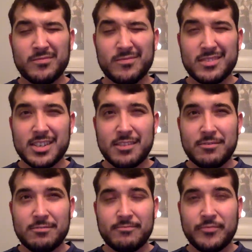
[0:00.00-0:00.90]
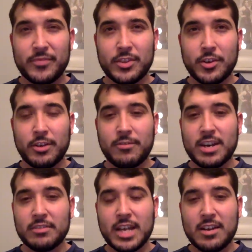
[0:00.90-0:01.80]
say,
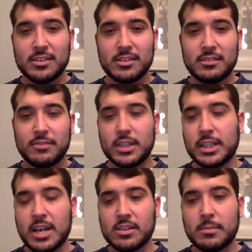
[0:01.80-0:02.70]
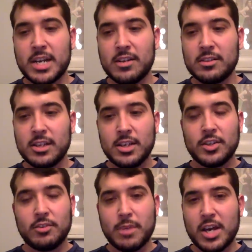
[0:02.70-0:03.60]
35,000, 50,000 miles,
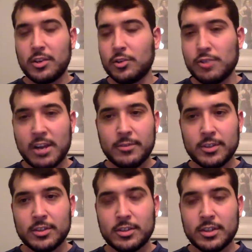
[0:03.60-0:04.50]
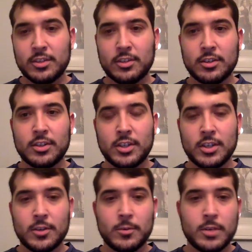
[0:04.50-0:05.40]
you buy a new dry filter and you're good to
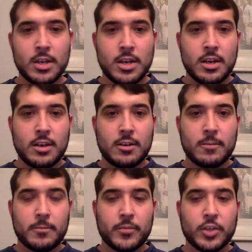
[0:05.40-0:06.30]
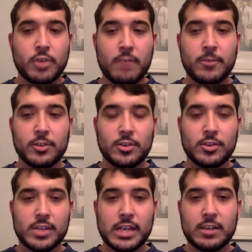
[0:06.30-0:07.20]
go. The dry
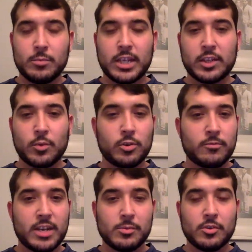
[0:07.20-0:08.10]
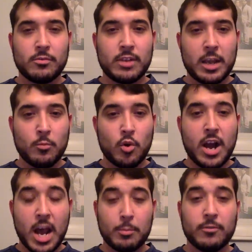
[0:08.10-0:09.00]
filters that come with like the Rotofabs are like more
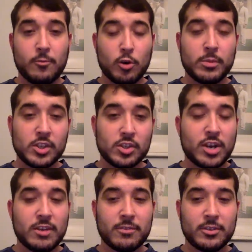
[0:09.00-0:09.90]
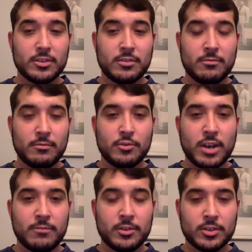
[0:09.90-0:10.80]
high performance dry
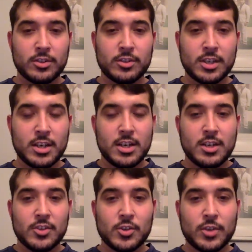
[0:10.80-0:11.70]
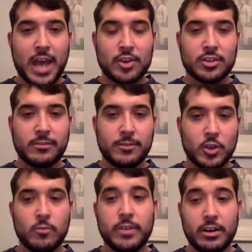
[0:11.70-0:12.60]
filters, so they actually
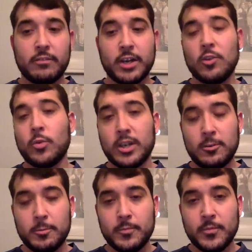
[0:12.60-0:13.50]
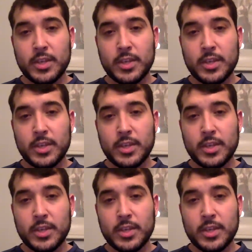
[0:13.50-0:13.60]
flow very, very well.